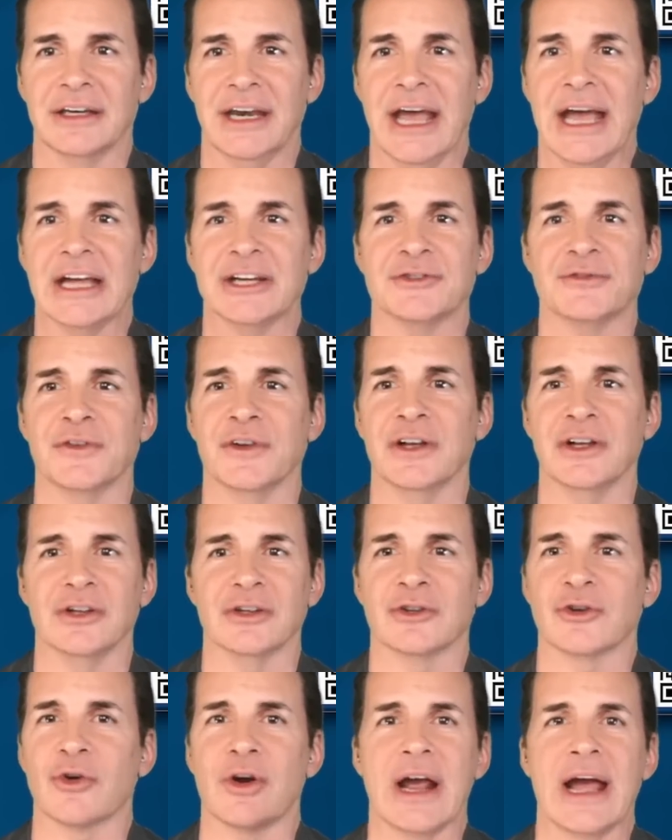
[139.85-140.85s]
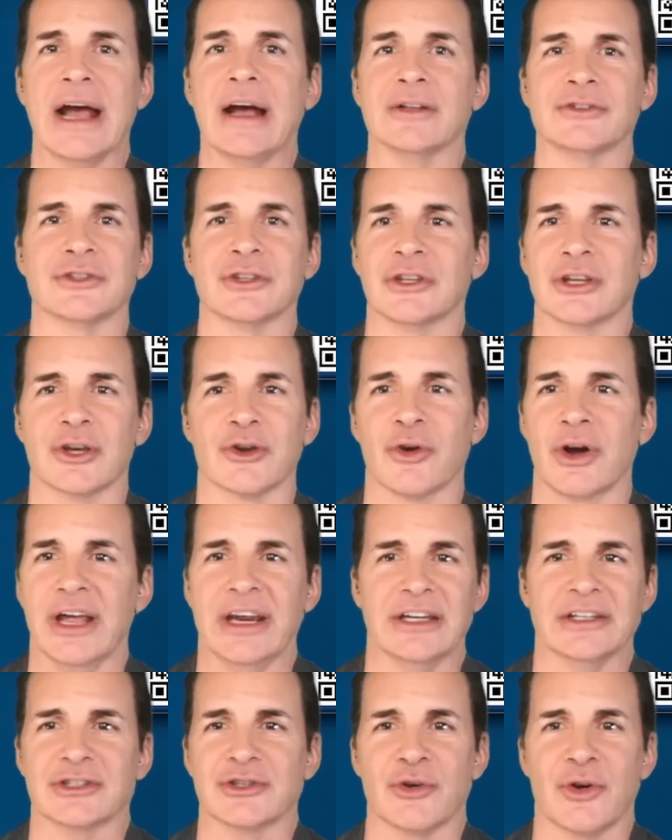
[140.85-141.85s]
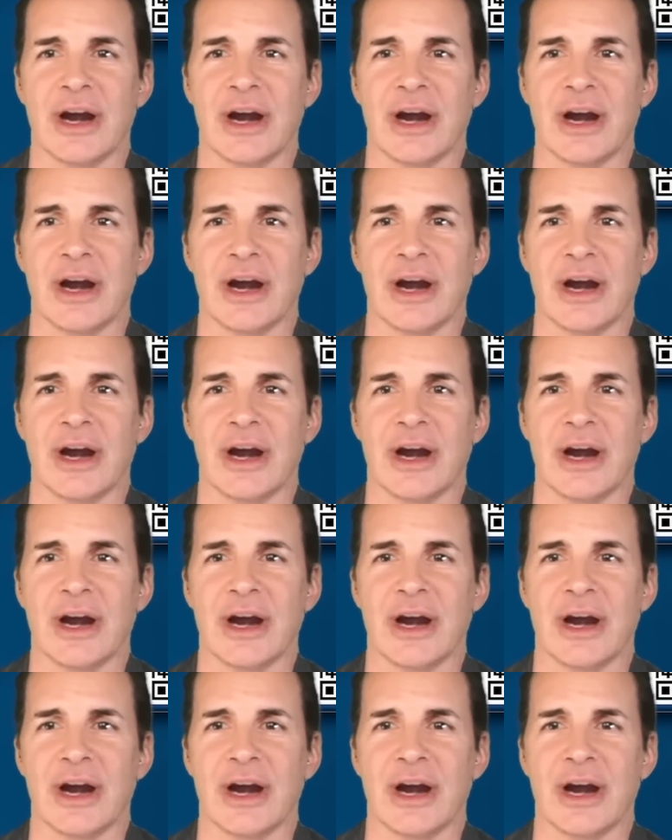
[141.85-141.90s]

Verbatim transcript: Nashville crowds are the greatest